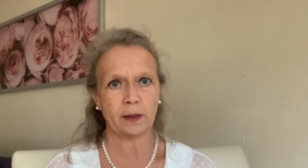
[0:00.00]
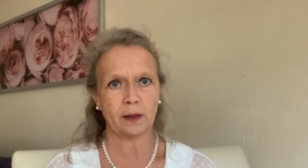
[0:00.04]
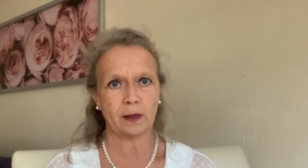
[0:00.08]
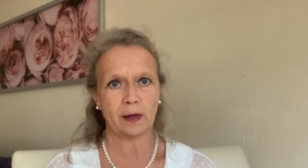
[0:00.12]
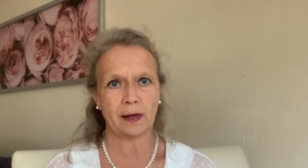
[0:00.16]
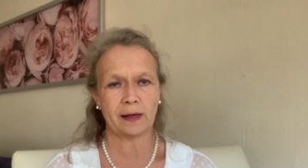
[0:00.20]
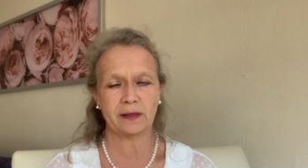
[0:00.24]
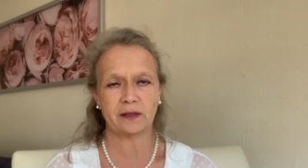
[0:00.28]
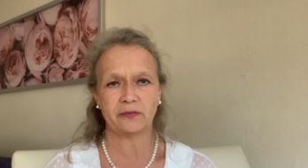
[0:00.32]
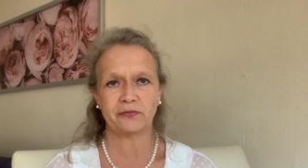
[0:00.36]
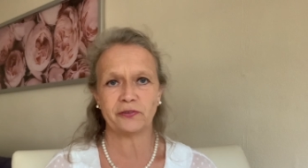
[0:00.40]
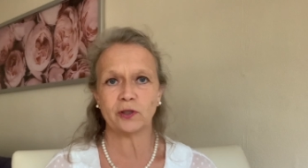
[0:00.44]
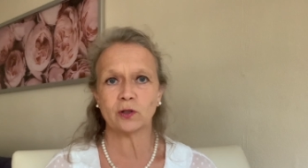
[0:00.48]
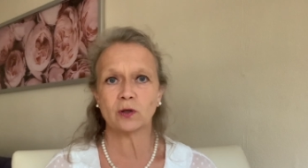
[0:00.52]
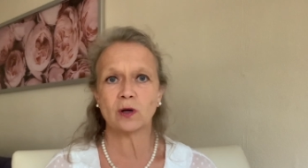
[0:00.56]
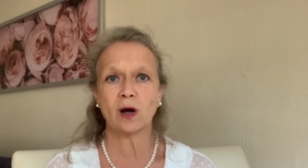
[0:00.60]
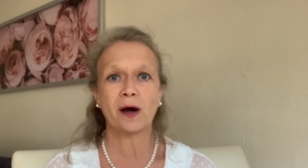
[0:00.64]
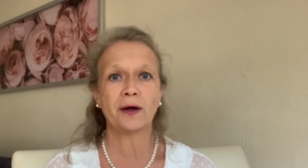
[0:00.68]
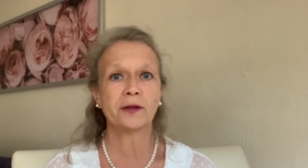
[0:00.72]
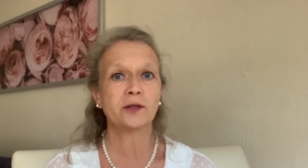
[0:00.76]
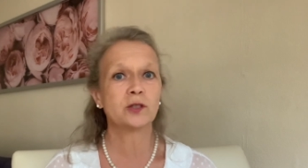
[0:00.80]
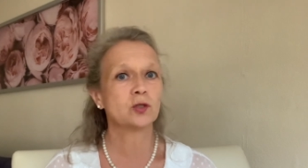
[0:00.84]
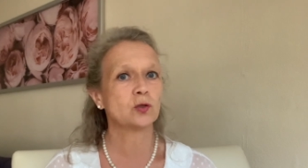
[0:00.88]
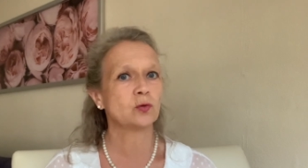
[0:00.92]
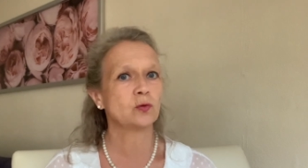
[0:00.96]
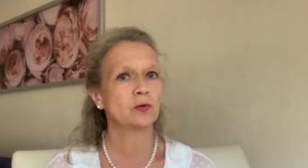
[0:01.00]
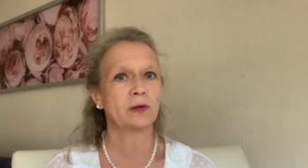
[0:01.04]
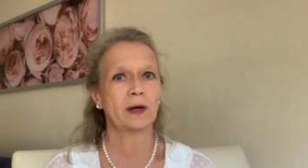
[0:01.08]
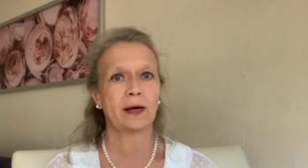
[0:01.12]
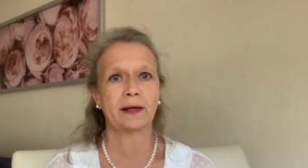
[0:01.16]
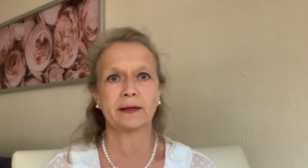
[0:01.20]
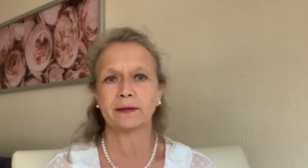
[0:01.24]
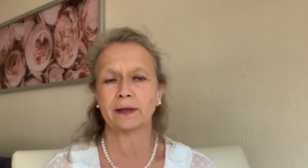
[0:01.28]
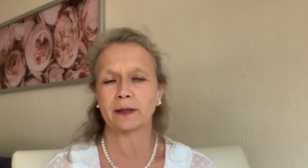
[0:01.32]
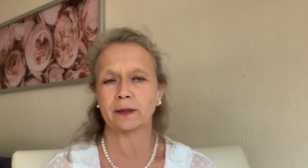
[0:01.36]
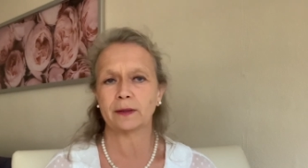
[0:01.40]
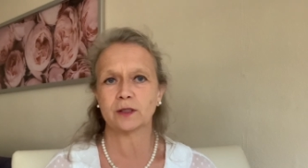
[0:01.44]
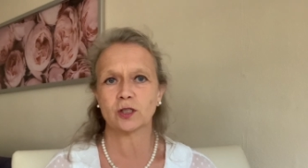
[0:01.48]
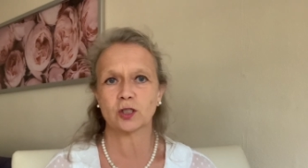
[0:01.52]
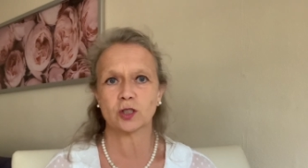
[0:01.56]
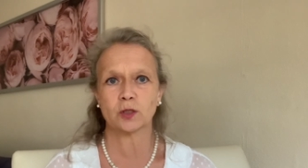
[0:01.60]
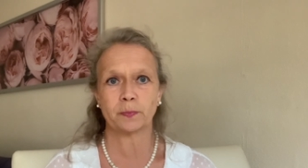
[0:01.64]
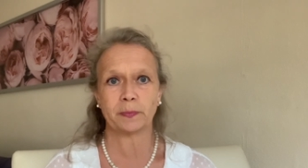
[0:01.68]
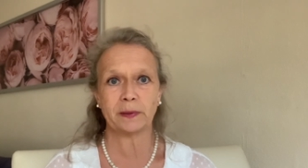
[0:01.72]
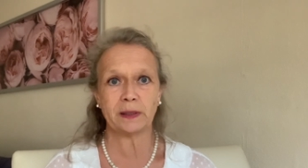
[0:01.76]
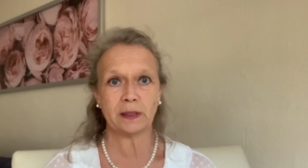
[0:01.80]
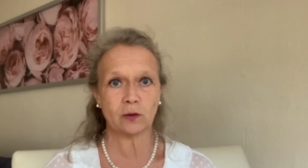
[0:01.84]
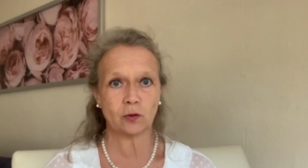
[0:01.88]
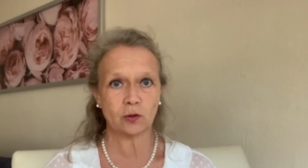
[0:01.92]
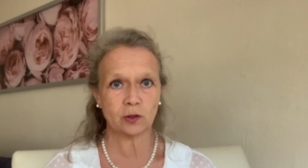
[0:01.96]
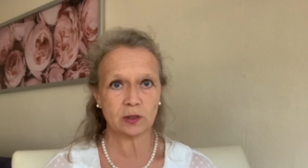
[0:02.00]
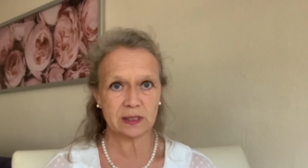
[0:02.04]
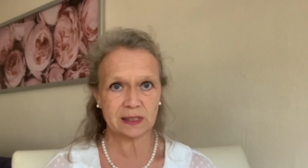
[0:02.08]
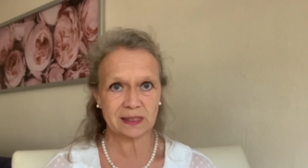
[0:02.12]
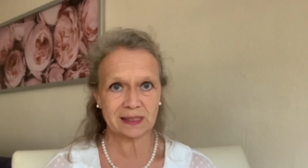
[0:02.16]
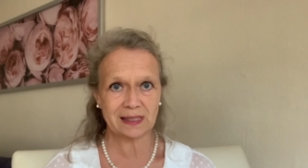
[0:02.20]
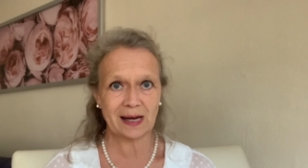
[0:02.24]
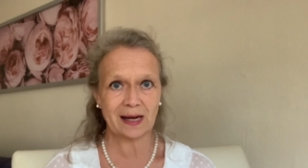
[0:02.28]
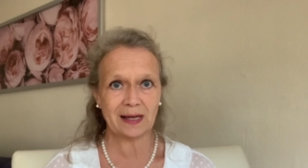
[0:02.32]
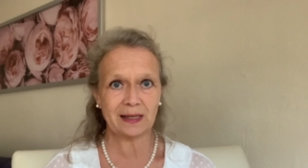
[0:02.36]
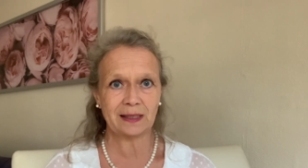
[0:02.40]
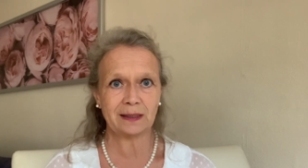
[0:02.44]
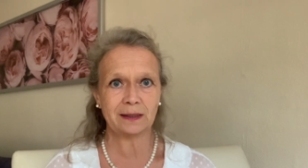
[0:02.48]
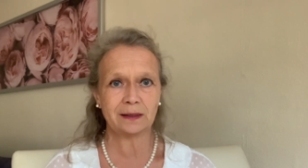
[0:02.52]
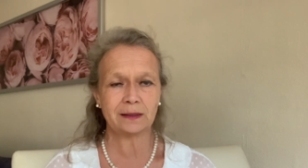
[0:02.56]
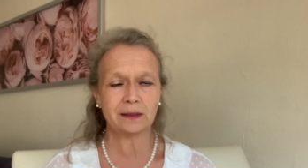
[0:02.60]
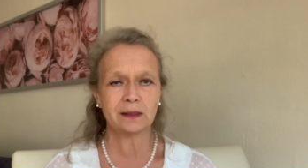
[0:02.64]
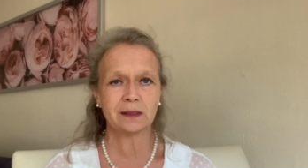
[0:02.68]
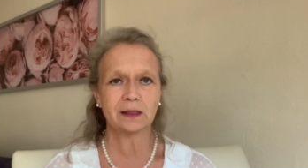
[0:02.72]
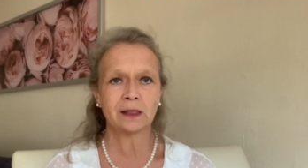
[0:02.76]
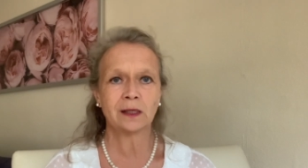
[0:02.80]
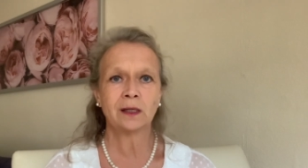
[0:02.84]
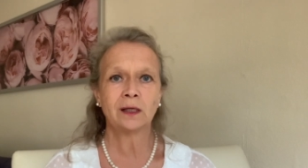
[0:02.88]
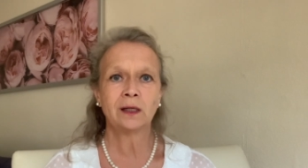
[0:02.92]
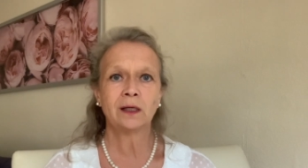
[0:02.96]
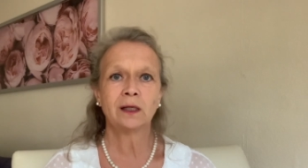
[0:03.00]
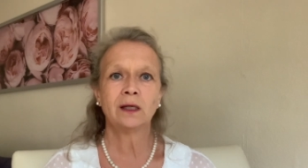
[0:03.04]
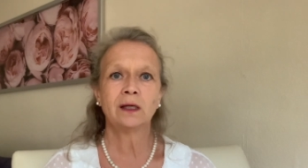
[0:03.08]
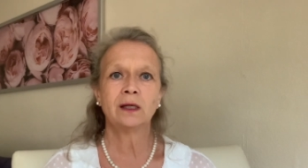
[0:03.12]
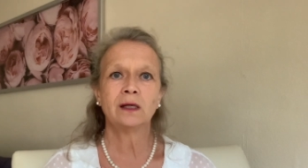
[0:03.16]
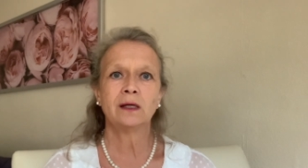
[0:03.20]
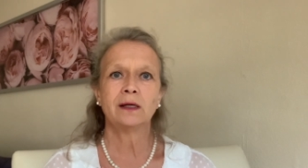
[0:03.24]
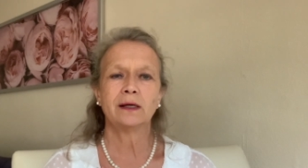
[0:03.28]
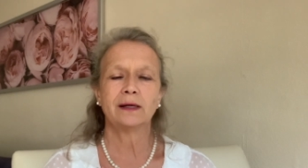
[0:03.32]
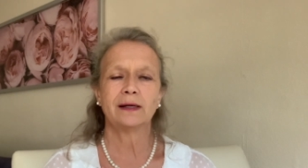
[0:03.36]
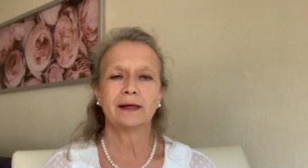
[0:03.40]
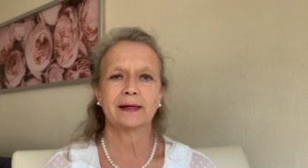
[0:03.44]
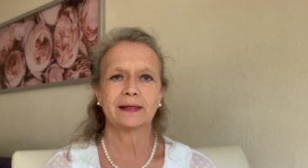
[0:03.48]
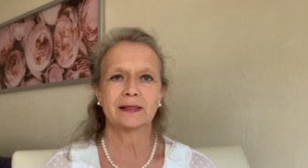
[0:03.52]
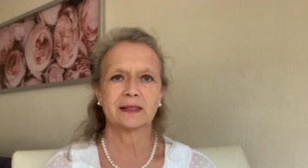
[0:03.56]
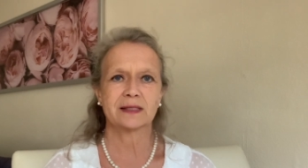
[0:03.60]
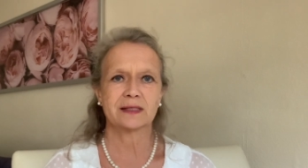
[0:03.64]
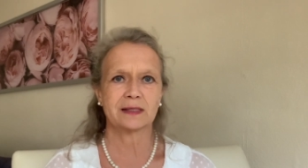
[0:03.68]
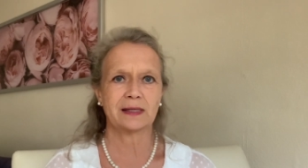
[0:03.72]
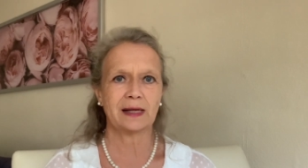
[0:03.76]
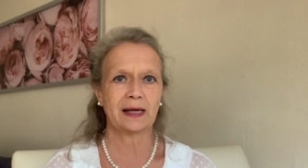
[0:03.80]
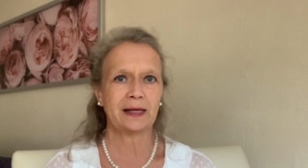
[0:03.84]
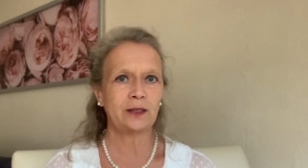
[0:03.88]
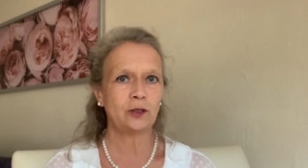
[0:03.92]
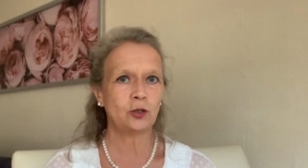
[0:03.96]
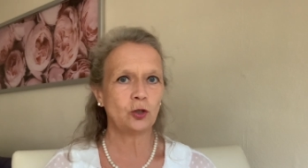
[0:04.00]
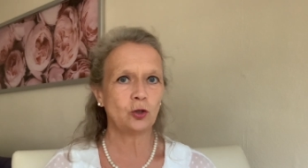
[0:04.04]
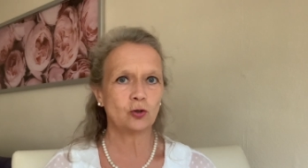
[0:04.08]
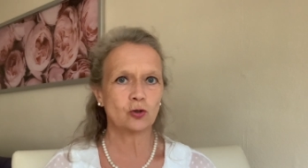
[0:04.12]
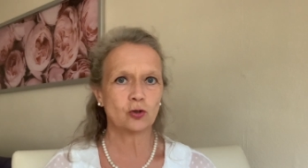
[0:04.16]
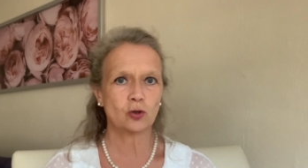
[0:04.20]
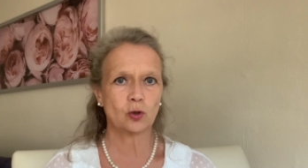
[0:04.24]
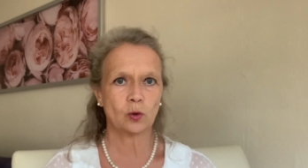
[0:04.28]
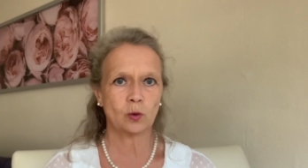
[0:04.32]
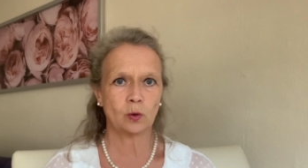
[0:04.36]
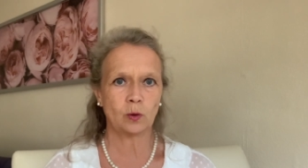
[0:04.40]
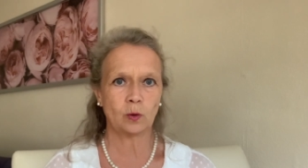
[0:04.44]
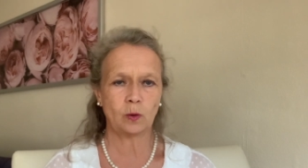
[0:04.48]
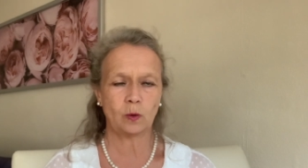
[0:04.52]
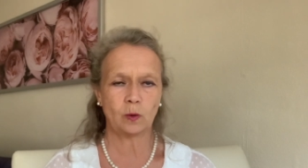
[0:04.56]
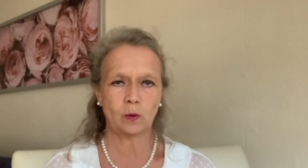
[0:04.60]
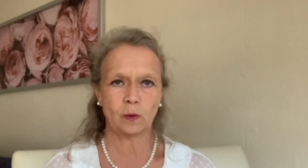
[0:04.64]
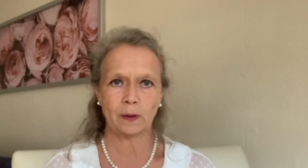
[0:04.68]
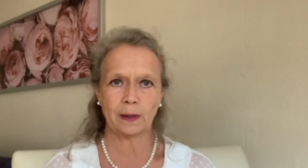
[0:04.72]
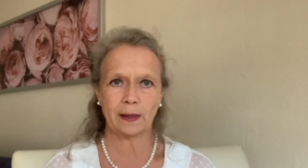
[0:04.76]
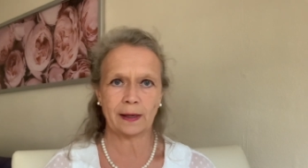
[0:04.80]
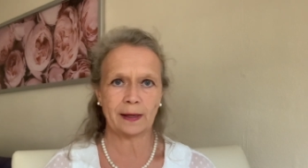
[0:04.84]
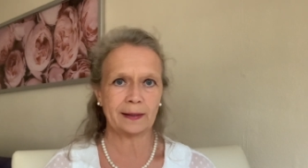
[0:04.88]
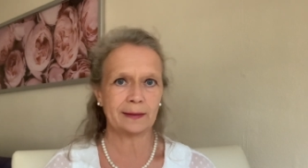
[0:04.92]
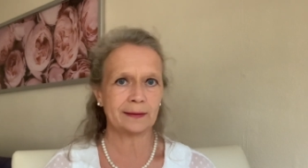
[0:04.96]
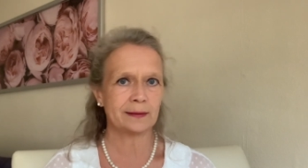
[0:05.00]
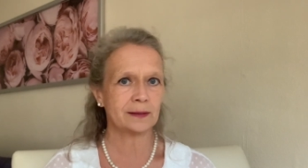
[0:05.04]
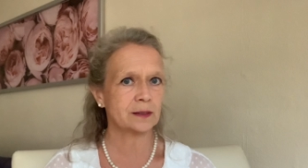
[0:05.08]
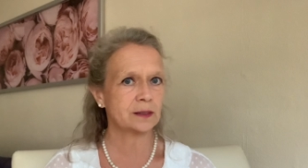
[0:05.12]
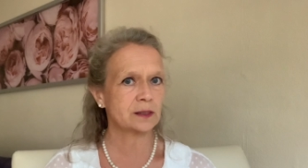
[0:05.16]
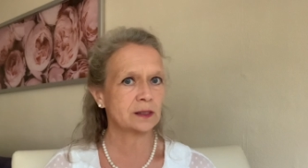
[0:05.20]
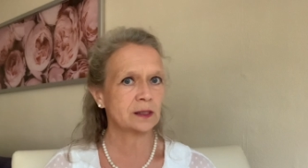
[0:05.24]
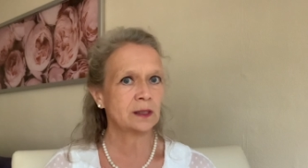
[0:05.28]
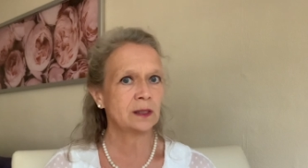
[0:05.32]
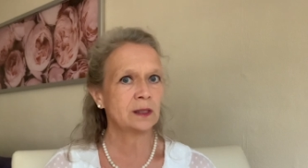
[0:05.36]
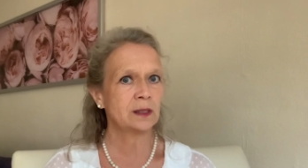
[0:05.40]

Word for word: And if you can't do that, then just be silent and stay neutral and